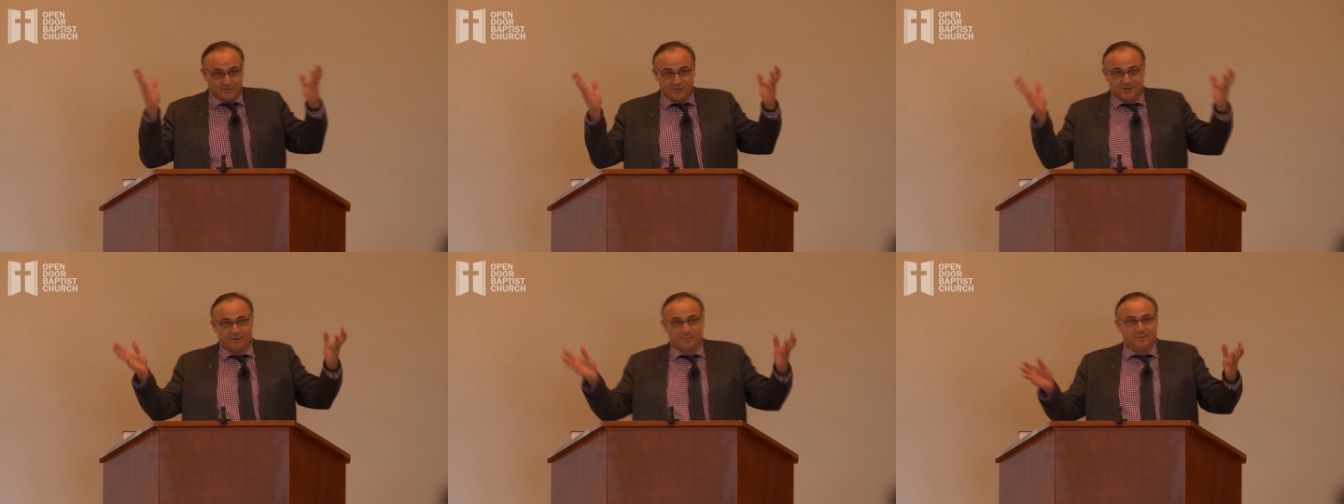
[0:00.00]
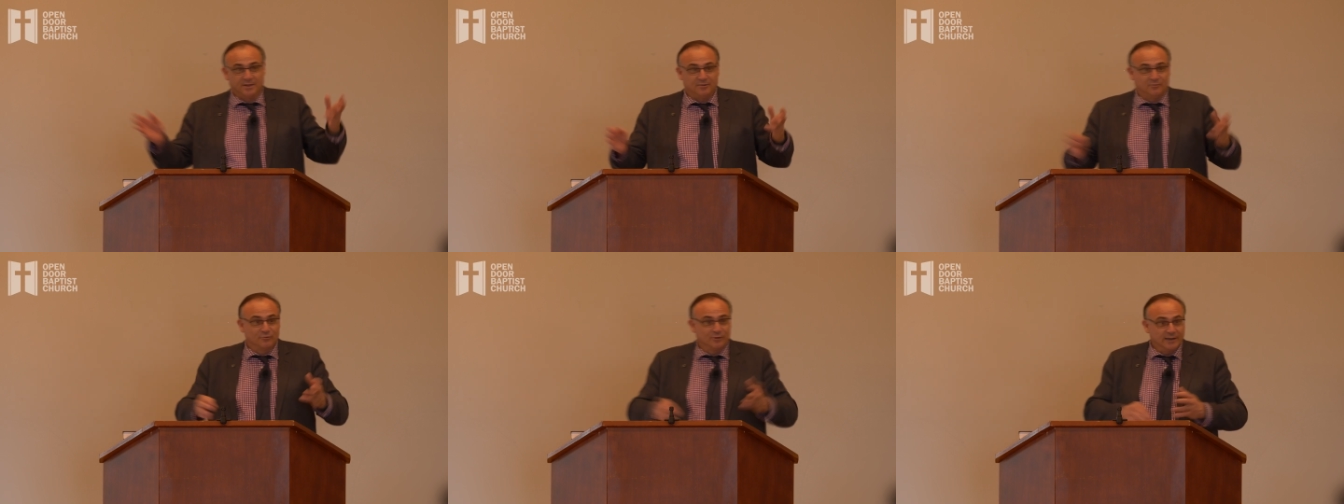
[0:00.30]
it's going to
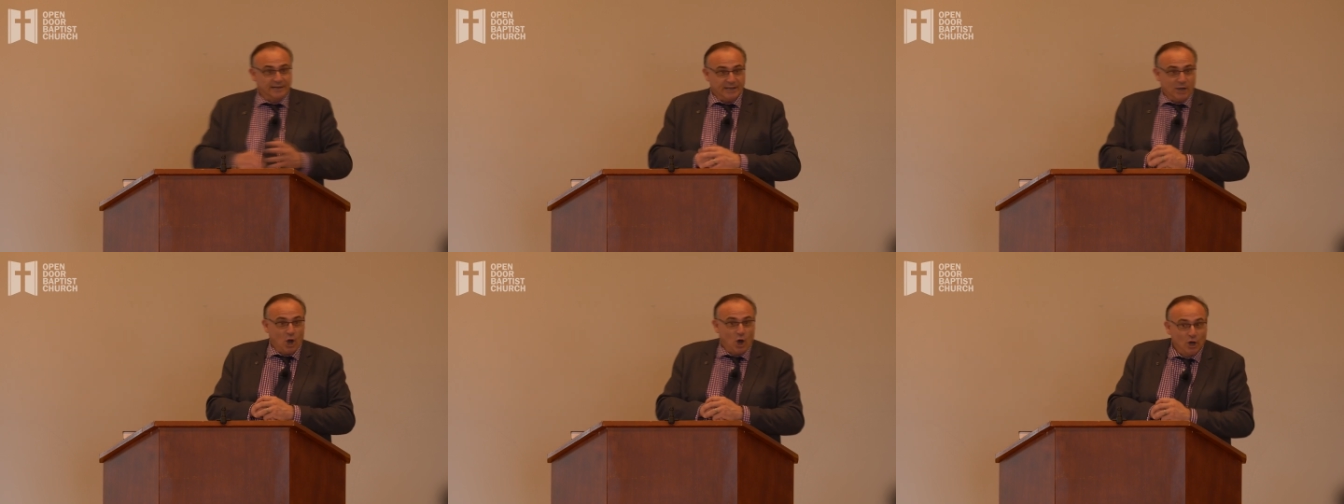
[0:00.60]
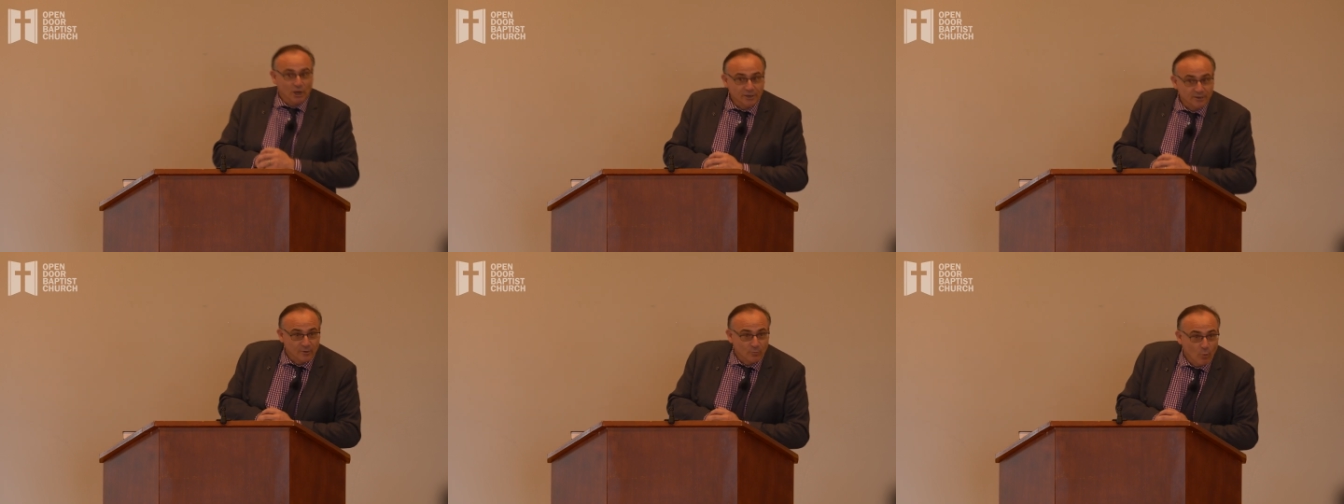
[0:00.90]
be really
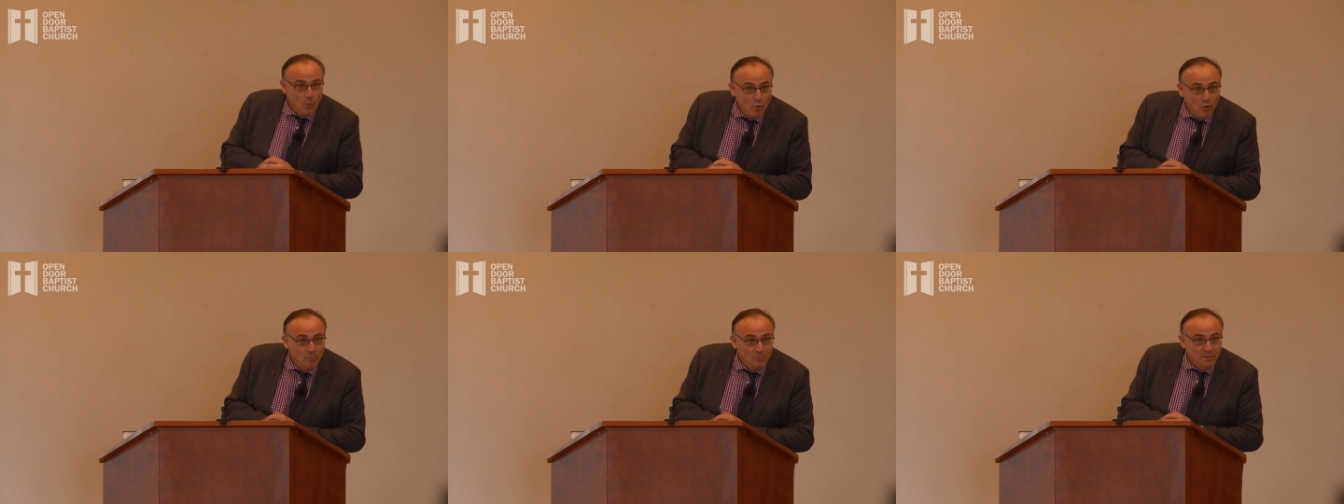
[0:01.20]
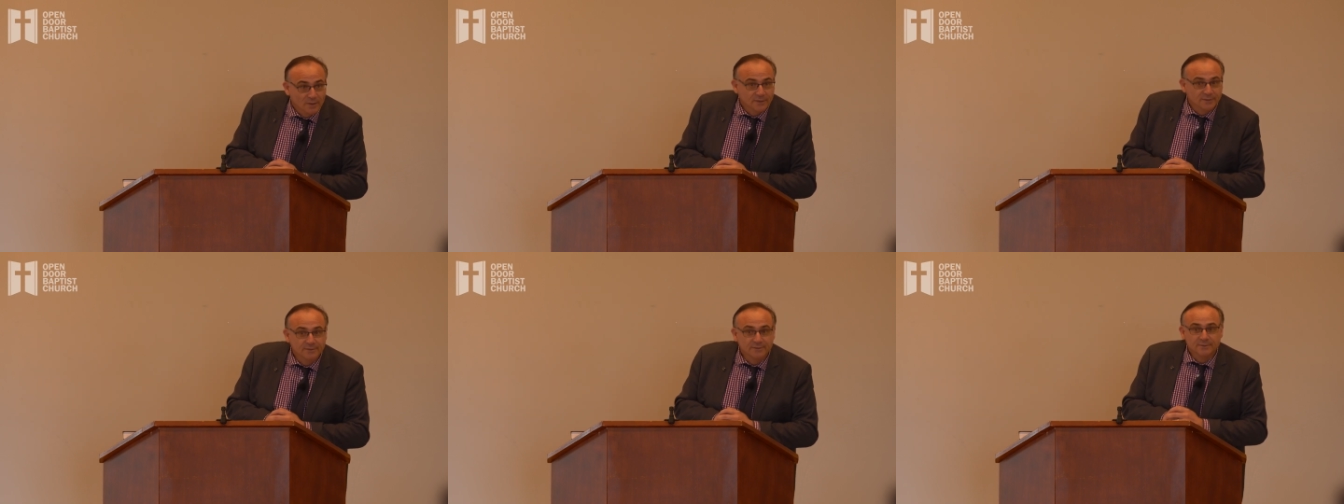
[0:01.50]
hot and
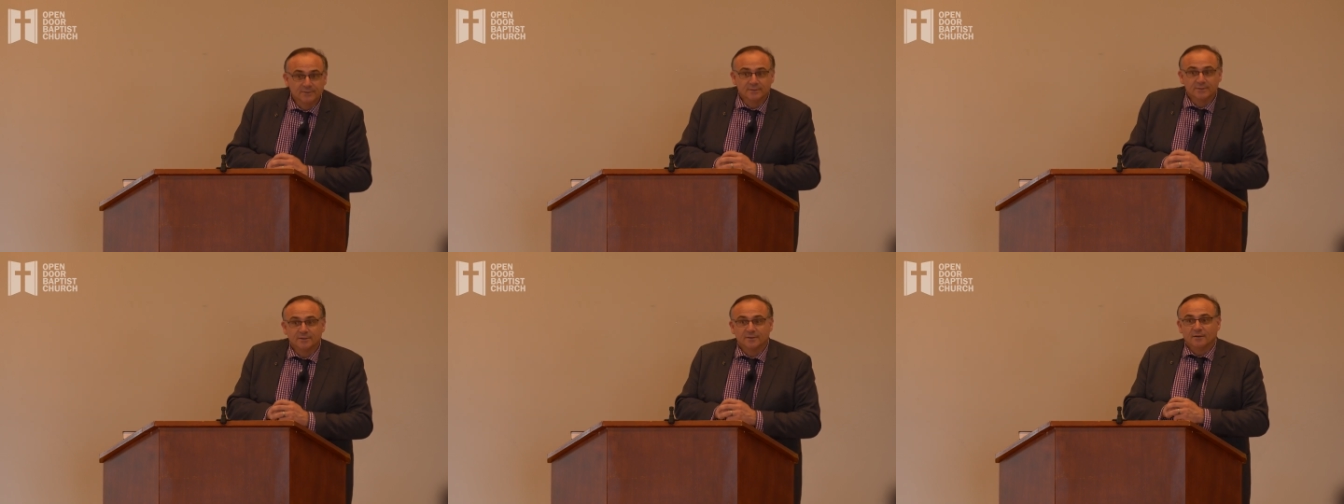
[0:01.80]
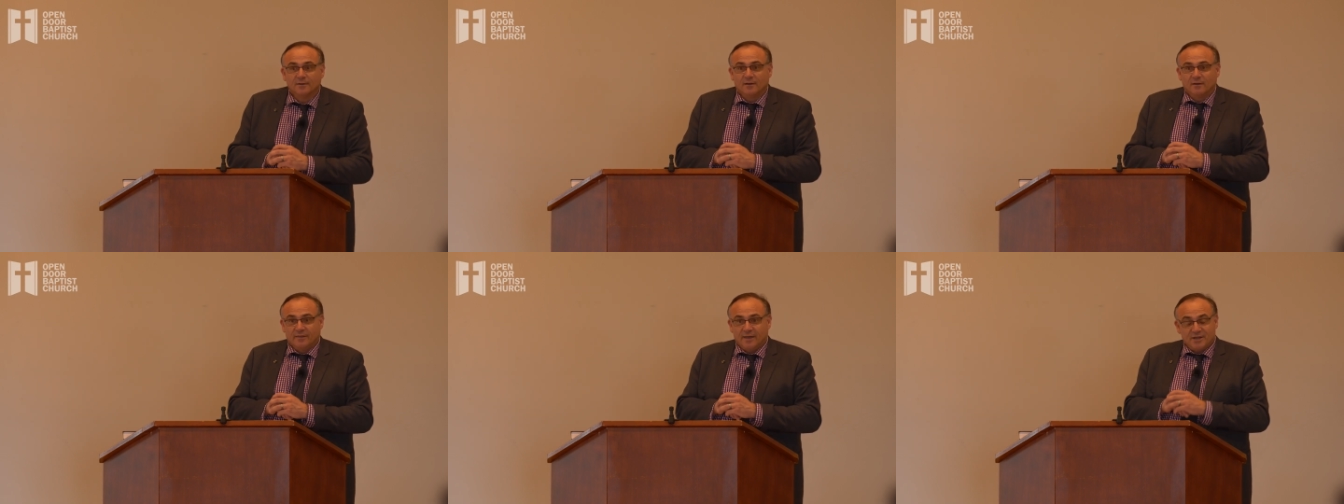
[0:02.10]
warm.
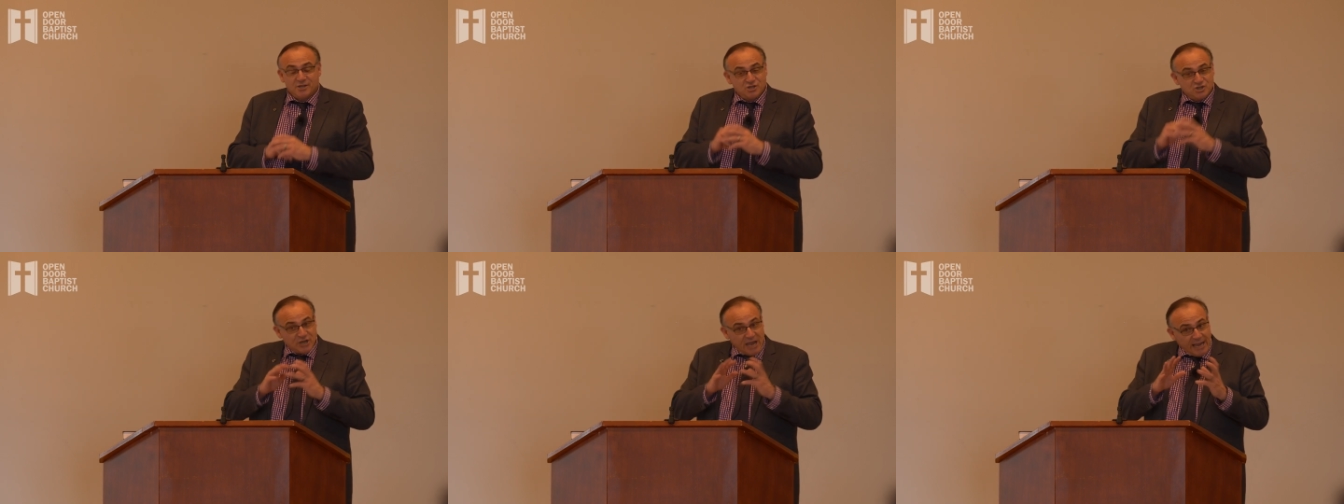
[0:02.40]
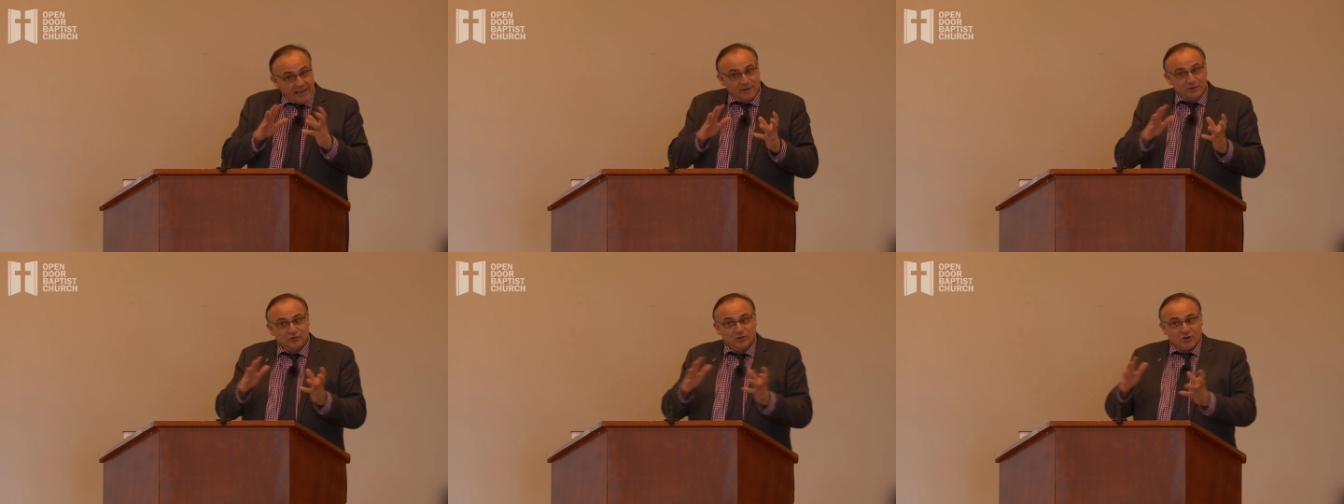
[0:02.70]
That
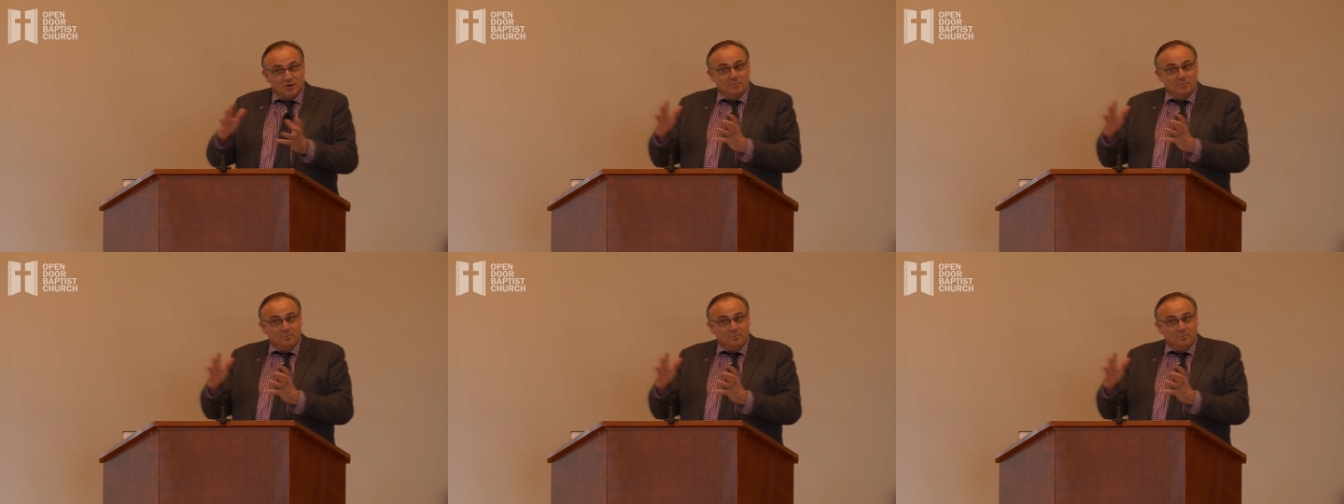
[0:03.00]
shade is